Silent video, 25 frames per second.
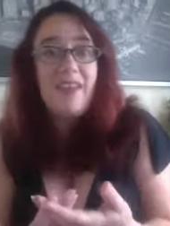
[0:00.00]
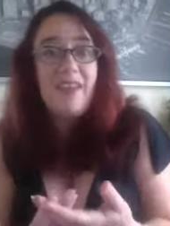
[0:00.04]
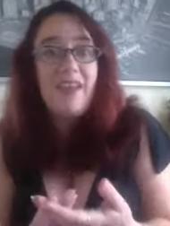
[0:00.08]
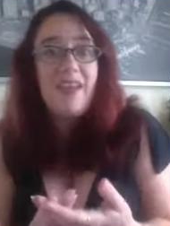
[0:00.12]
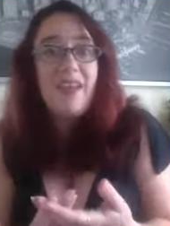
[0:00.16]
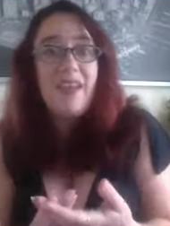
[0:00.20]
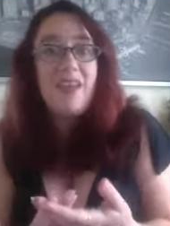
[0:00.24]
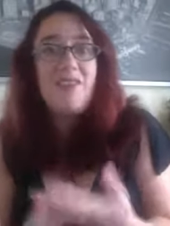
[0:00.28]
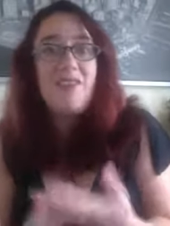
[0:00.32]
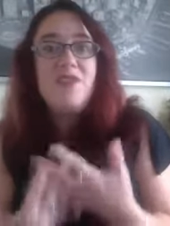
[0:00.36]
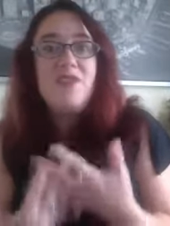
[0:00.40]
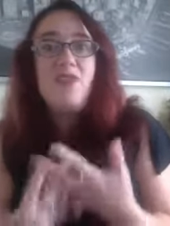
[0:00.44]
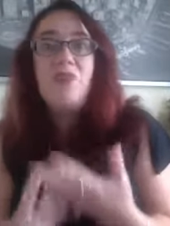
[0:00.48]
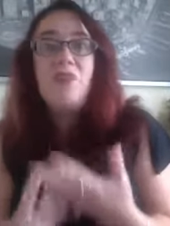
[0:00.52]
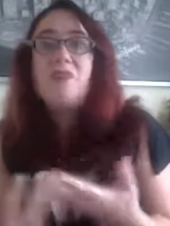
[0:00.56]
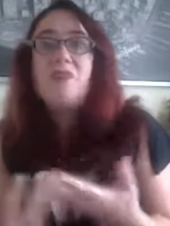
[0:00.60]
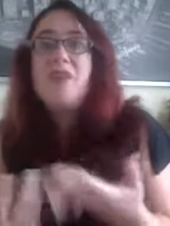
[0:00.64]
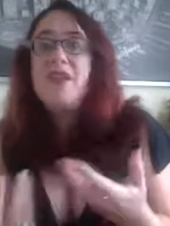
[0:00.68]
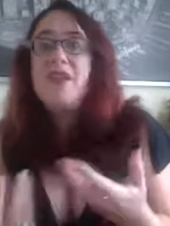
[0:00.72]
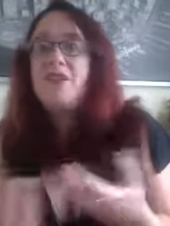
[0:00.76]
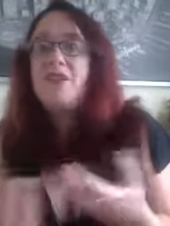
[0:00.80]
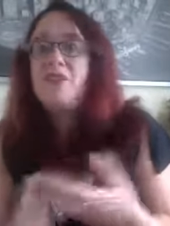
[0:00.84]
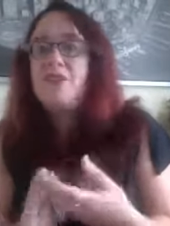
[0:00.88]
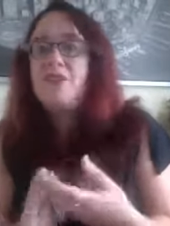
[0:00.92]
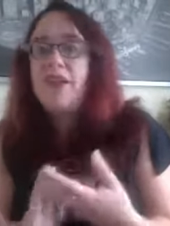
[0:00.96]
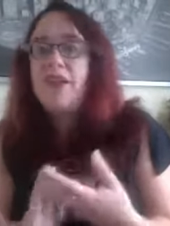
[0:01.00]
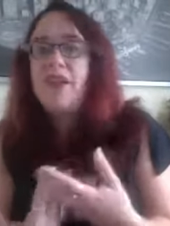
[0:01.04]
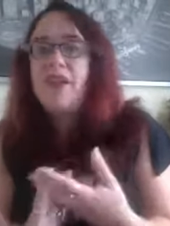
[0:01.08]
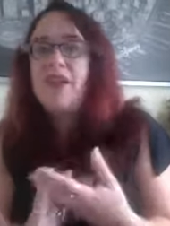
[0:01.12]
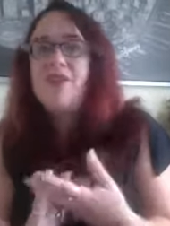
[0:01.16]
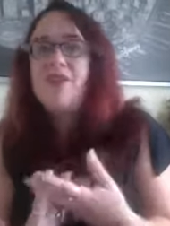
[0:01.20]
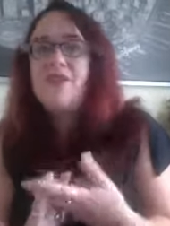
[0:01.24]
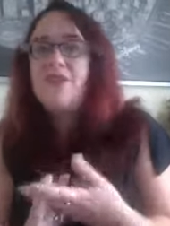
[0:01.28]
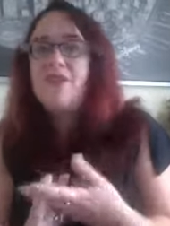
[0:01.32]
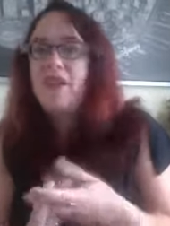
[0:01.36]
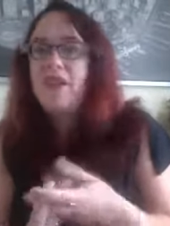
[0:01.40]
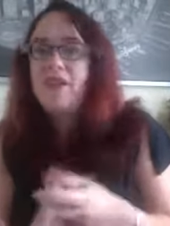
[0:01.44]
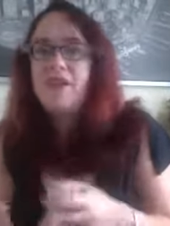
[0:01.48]
and don't being
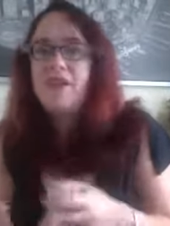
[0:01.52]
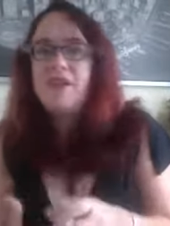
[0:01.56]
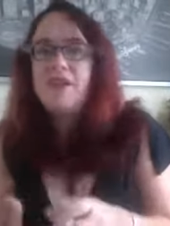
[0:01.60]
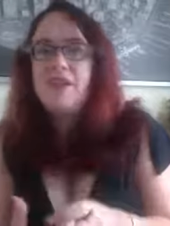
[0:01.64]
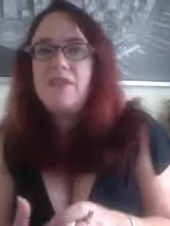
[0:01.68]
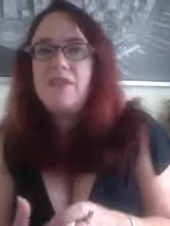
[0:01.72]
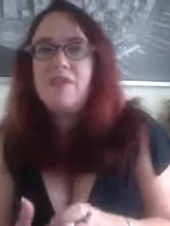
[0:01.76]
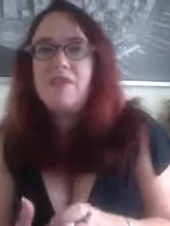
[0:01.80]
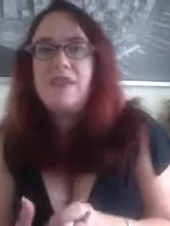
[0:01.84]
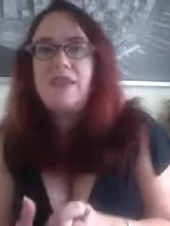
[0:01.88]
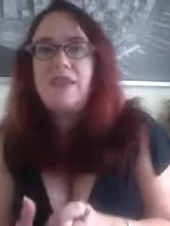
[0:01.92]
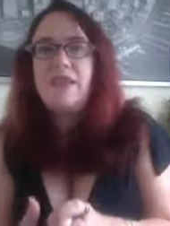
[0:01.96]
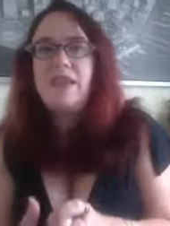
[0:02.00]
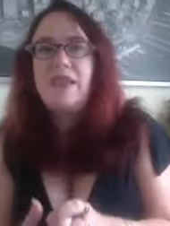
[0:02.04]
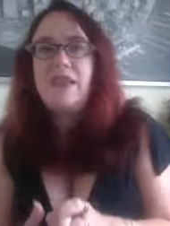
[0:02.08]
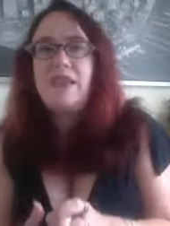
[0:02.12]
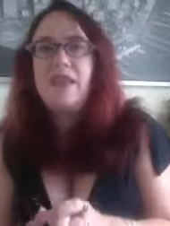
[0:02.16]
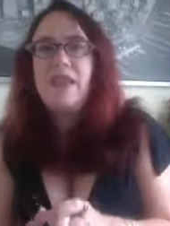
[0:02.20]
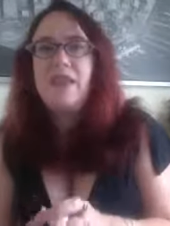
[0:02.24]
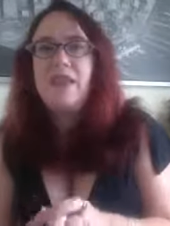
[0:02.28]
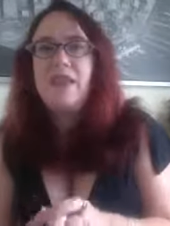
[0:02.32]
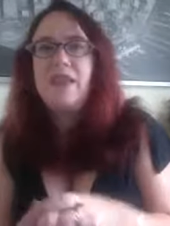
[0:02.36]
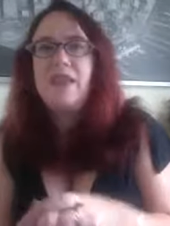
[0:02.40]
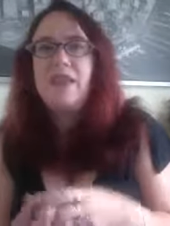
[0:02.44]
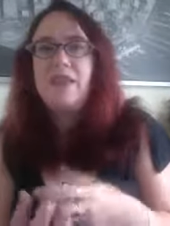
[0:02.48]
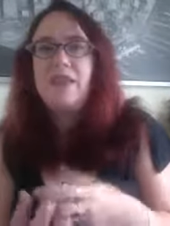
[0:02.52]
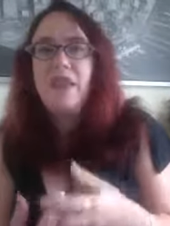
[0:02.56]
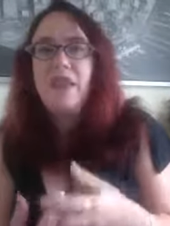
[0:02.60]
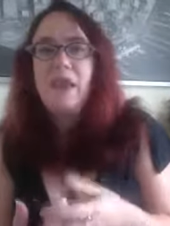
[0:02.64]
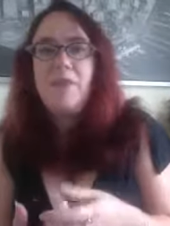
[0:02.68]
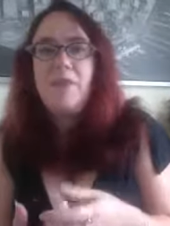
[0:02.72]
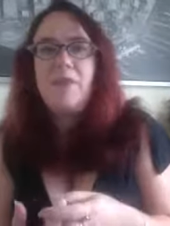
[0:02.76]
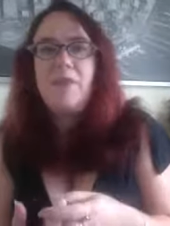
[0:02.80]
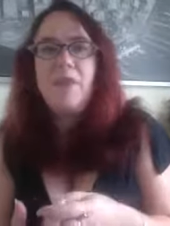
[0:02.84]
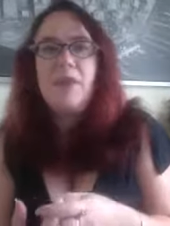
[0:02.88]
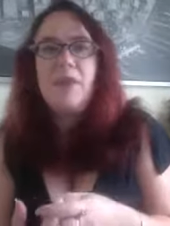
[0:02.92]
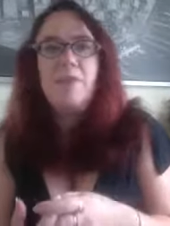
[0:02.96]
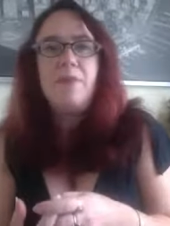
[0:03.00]
afraid of intimacy.
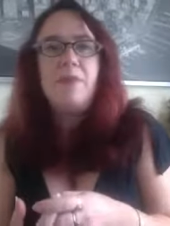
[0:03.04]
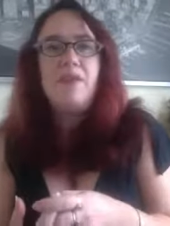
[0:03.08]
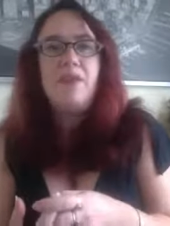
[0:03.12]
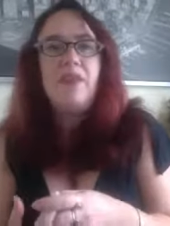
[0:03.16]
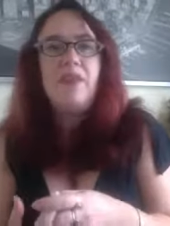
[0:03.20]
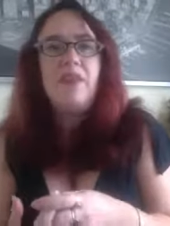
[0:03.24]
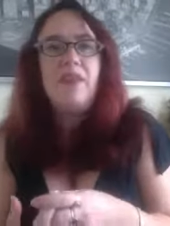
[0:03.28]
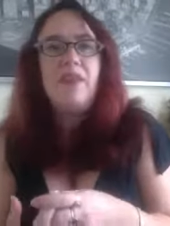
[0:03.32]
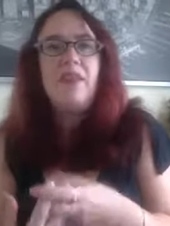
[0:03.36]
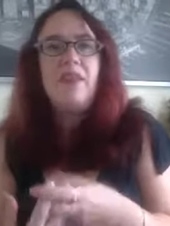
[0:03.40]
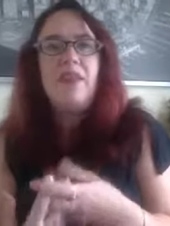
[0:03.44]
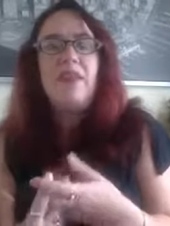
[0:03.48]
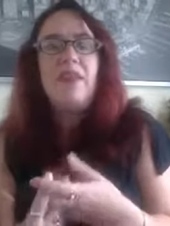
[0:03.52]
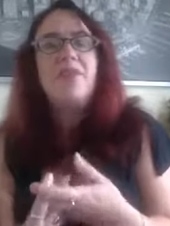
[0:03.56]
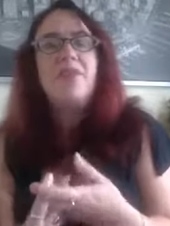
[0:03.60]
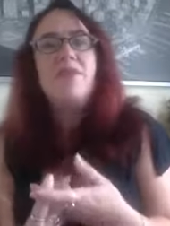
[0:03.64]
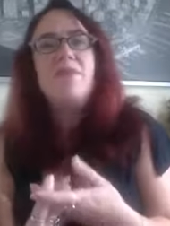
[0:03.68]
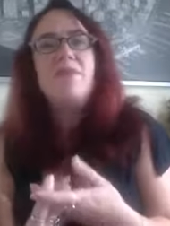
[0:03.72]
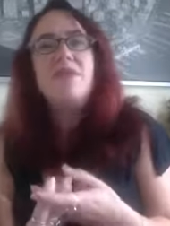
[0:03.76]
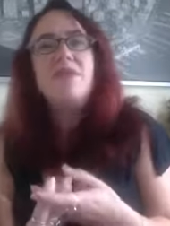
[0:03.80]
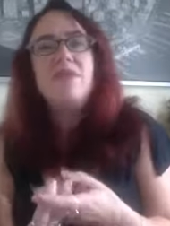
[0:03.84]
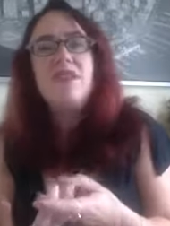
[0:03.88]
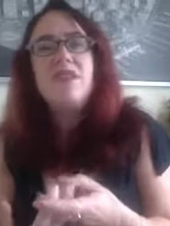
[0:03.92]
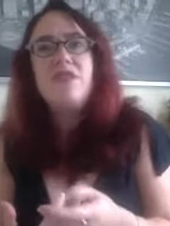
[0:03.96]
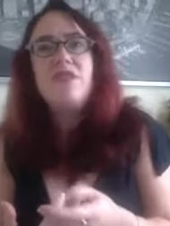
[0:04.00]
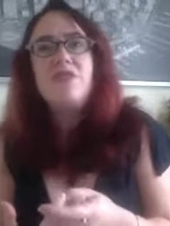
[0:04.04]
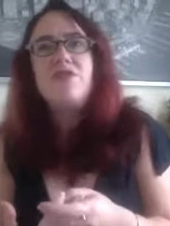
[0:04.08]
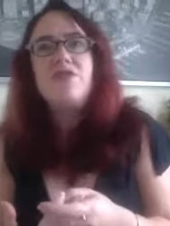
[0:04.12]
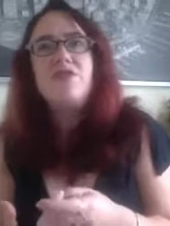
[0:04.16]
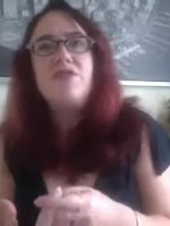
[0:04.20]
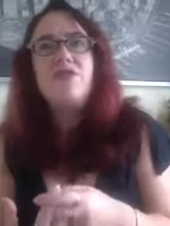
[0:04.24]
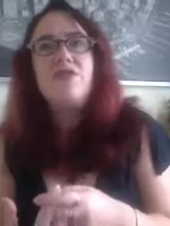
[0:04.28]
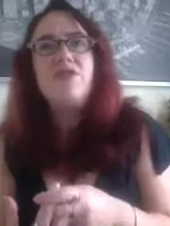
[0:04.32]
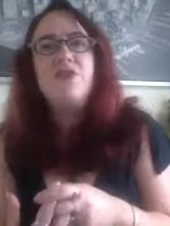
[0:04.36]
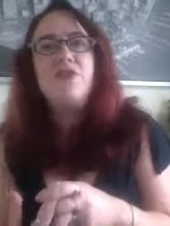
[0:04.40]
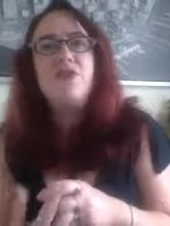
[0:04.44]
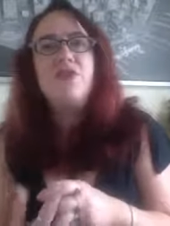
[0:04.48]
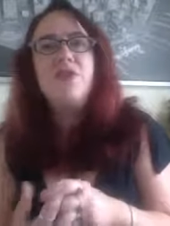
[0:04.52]
Let people in, let them see the
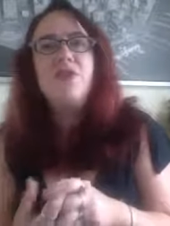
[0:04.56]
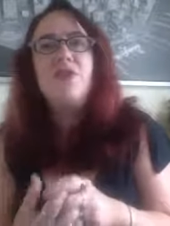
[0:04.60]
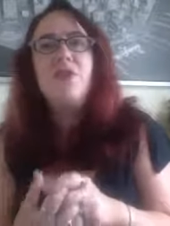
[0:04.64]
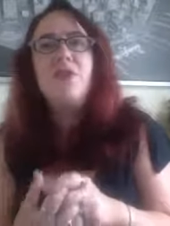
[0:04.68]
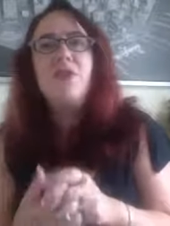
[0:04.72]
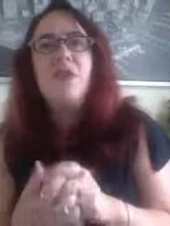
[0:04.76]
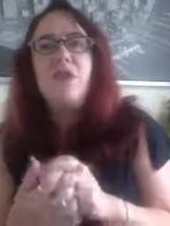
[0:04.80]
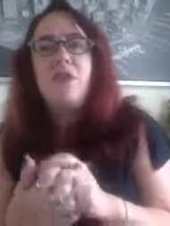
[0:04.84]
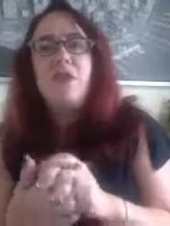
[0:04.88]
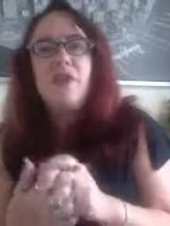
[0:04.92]
true you.